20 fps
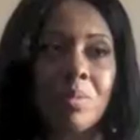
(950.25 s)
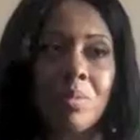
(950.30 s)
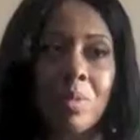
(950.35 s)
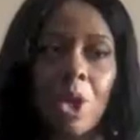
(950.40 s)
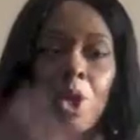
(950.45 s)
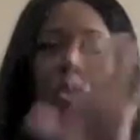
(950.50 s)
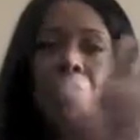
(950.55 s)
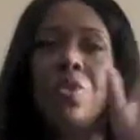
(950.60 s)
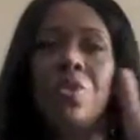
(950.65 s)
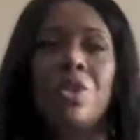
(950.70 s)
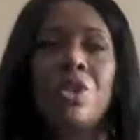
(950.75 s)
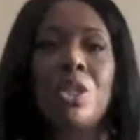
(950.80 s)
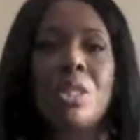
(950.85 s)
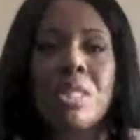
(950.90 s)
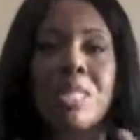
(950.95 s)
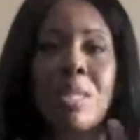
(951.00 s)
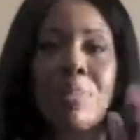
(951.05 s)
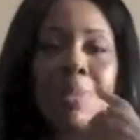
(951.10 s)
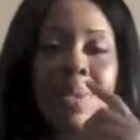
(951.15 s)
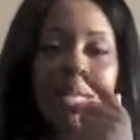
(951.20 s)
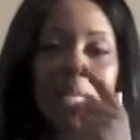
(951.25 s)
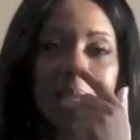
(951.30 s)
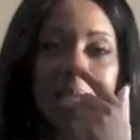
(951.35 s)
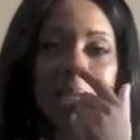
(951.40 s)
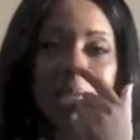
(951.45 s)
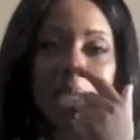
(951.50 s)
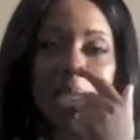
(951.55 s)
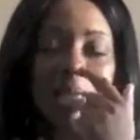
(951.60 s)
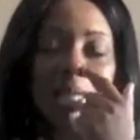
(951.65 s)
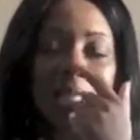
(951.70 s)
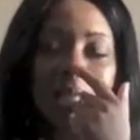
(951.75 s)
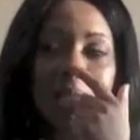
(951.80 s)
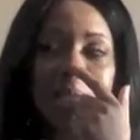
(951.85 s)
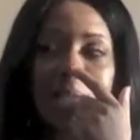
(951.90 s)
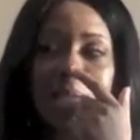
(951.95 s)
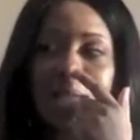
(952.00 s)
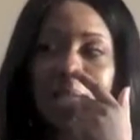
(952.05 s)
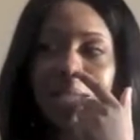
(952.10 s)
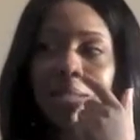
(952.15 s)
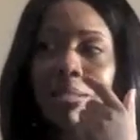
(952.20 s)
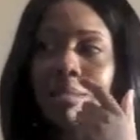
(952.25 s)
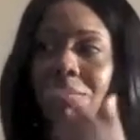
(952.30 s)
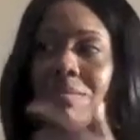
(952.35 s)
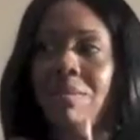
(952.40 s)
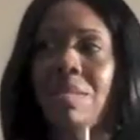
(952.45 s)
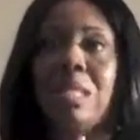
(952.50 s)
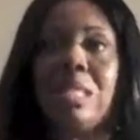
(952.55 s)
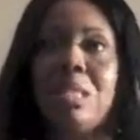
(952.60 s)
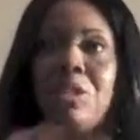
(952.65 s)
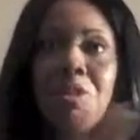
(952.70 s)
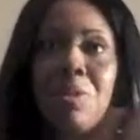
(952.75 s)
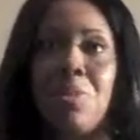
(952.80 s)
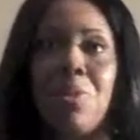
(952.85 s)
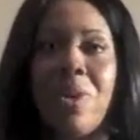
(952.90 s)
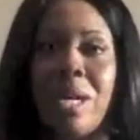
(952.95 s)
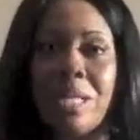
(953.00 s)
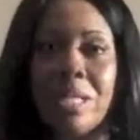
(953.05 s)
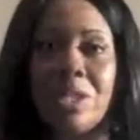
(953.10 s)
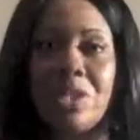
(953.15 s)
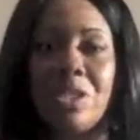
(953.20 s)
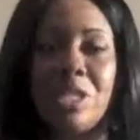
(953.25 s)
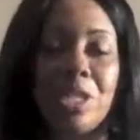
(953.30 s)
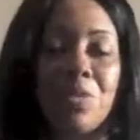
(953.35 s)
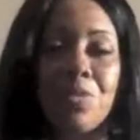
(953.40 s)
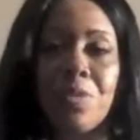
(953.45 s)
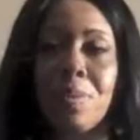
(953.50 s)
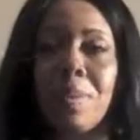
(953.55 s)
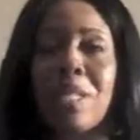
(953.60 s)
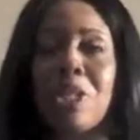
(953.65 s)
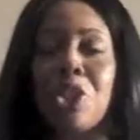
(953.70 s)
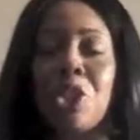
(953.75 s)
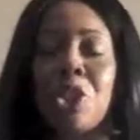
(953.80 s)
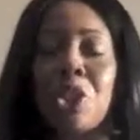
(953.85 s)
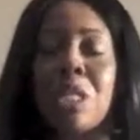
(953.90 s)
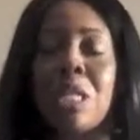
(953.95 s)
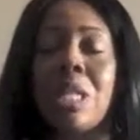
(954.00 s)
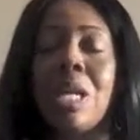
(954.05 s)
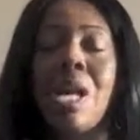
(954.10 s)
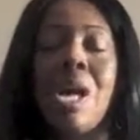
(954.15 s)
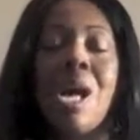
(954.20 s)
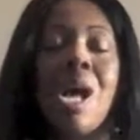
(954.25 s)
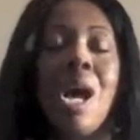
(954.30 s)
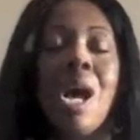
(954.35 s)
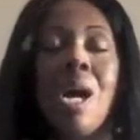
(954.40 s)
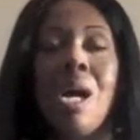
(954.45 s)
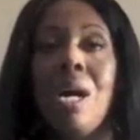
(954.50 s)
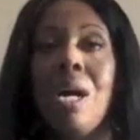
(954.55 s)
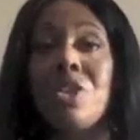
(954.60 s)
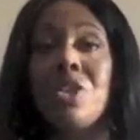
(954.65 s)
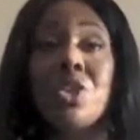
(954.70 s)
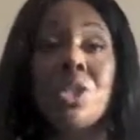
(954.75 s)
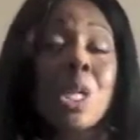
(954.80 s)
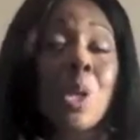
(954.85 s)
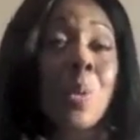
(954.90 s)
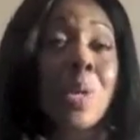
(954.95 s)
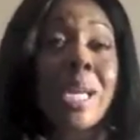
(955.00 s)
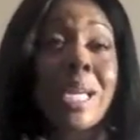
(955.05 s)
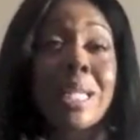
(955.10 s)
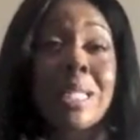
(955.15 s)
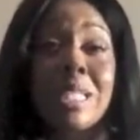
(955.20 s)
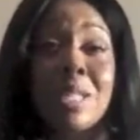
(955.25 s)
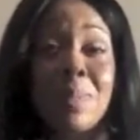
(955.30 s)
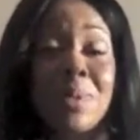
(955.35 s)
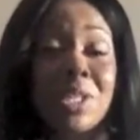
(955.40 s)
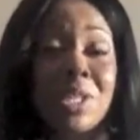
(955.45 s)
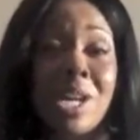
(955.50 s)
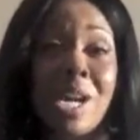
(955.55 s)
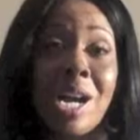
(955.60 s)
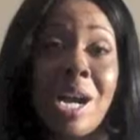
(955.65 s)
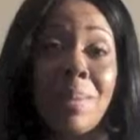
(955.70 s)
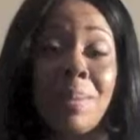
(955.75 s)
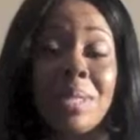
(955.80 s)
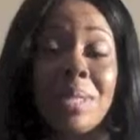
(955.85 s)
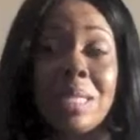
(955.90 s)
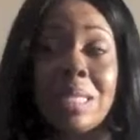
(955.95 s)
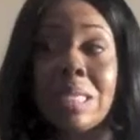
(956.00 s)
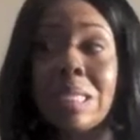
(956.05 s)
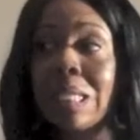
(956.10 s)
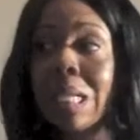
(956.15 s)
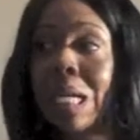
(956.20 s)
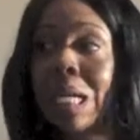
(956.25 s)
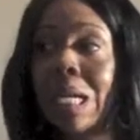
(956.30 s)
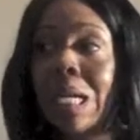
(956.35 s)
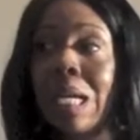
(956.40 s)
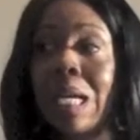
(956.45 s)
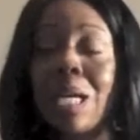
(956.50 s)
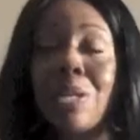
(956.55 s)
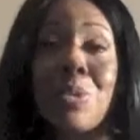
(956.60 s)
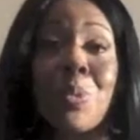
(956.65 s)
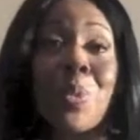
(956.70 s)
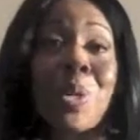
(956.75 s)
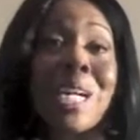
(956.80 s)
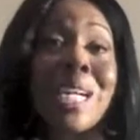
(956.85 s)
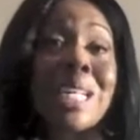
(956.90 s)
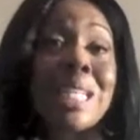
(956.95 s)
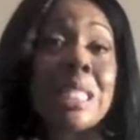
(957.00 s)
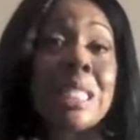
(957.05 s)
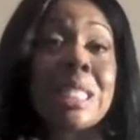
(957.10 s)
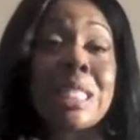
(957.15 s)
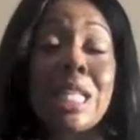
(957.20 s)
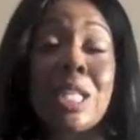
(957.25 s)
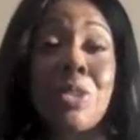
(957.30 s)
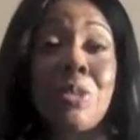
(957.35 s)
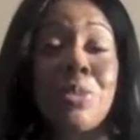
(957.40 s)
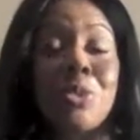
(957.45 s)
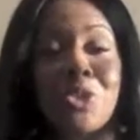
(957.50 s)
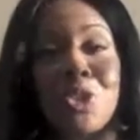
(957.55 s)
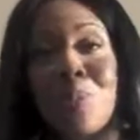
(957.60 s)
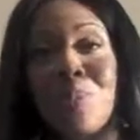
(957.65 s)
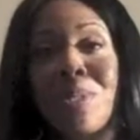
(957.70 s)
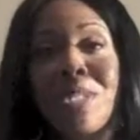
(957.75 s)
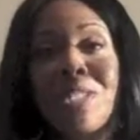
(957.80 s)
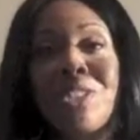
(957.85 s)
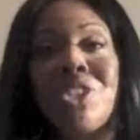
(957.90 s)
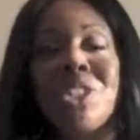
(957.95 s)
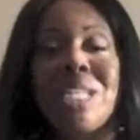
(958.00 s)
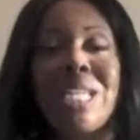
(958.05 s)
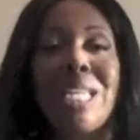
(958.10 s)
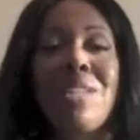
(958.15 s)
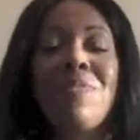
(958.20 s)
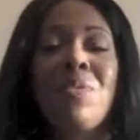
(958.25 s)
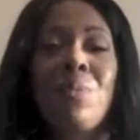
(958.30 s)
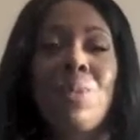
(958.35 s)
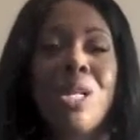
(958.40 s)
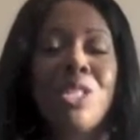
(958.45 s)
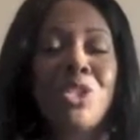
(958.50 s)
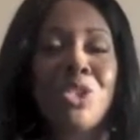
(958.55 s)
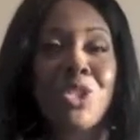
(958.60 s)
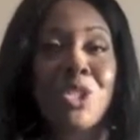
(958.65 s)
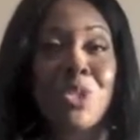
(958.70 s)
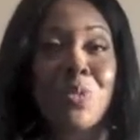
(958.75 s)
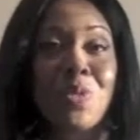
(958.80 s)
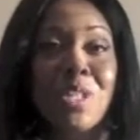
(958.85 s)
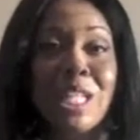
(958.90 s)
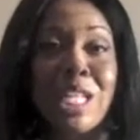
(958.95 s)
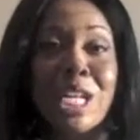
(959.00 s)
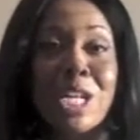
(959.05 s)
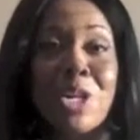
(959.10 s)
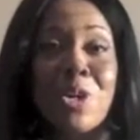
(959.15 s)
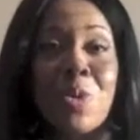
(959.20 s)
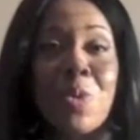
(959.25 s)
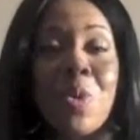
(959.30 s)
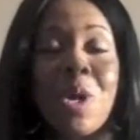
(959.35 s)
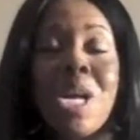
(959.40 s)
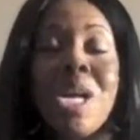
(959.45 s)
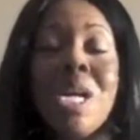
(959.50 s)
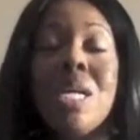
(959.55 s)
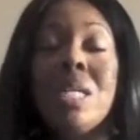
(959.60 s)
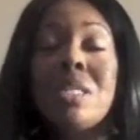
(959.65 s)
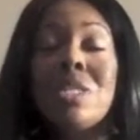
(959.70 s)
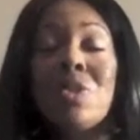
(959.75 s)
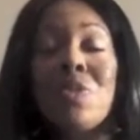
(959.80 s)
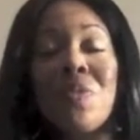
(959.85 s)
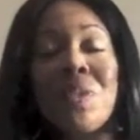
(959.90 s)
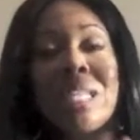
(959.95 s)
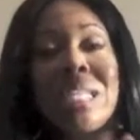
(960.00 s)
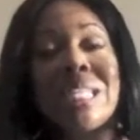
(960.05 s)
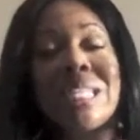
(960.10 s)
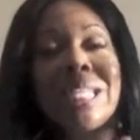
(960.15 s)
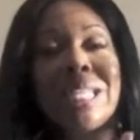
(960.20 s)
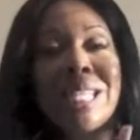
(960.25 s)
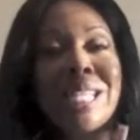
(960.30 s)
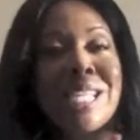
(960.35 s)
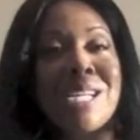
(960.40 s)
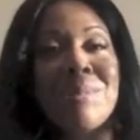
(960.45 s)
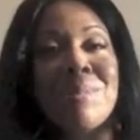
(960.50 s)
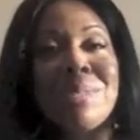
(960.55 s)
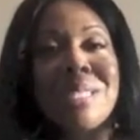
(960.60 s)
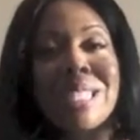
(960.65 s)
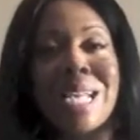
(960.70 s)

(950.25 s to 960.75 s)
overlooked something in any of the products and the information, just go ahead and leave me a comment. Otherwise, thank you so much again for watching this video. Don't forget to thumbs